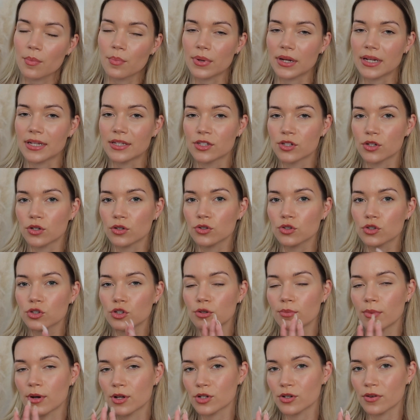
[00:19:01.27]
but it's not
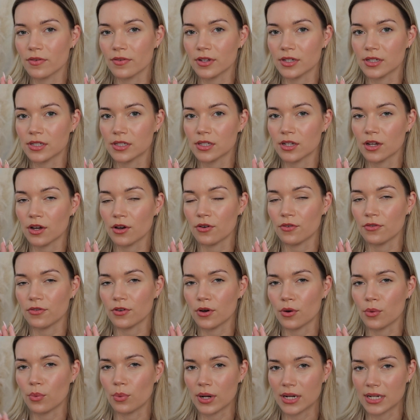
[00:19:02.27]
too much of
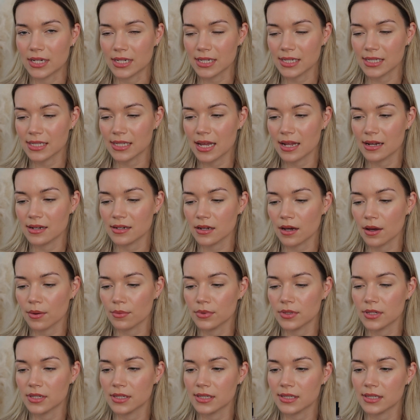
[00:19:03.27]
a winter scent, I
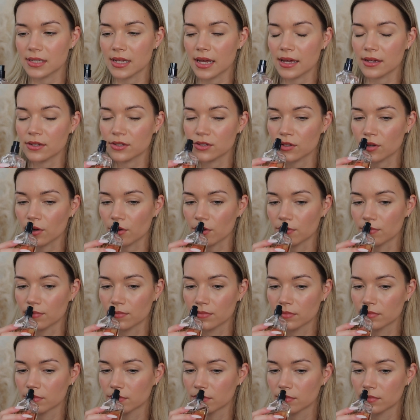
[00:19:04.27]
wouldn't say. So
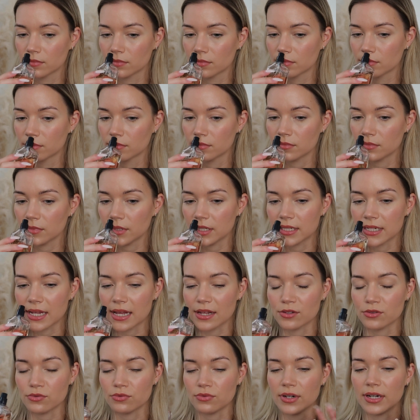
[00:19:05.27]
it
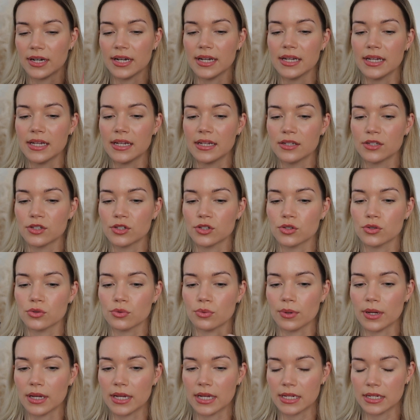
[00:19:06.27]
has really
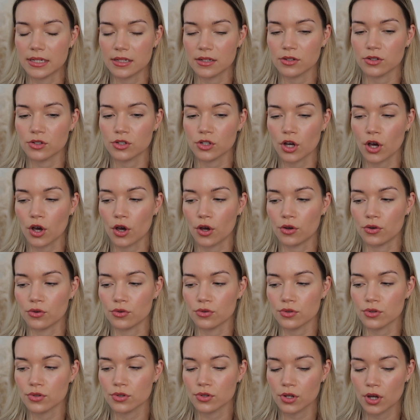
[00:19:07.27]
sweet
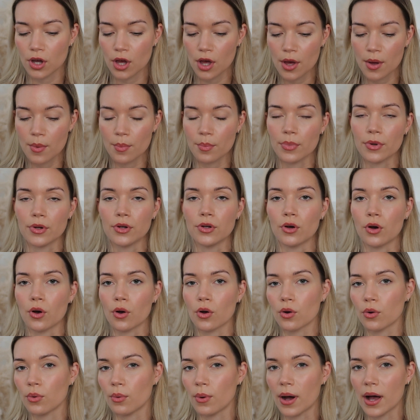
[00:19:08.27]
tones, but
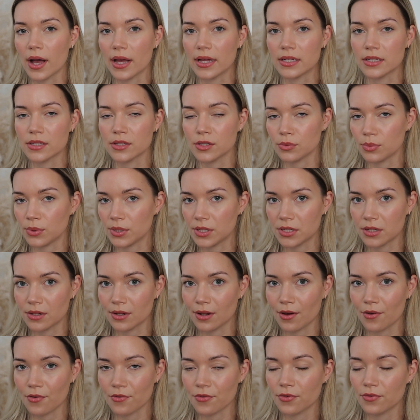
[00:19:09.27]
not quite sweet
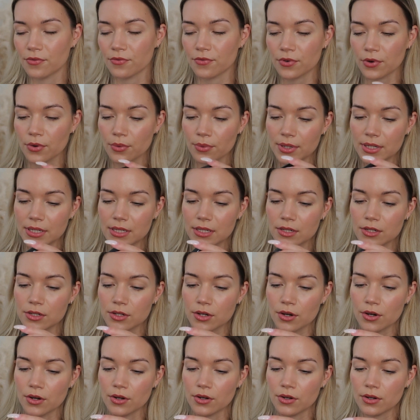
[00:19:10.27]
enough for a winter
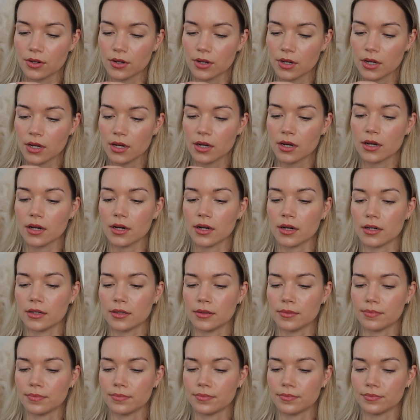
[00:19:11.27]
tone.
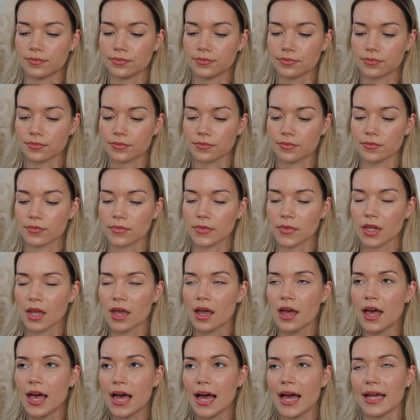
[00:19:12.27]
And
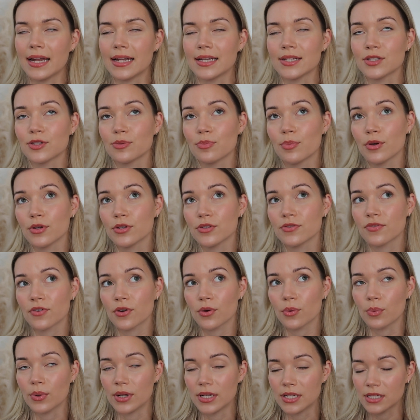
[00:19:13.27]
I suppose
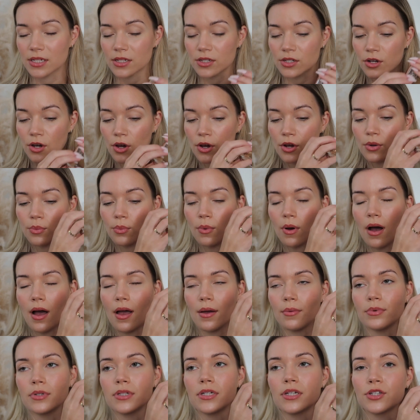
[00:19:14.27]
for a winter tone, what
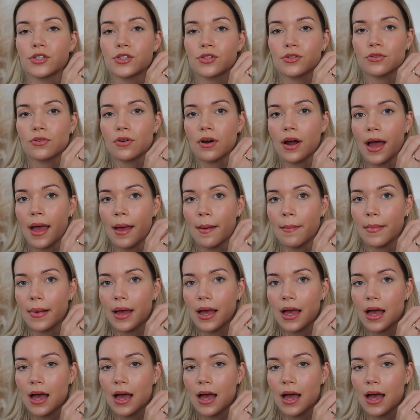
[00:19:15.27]
I would describe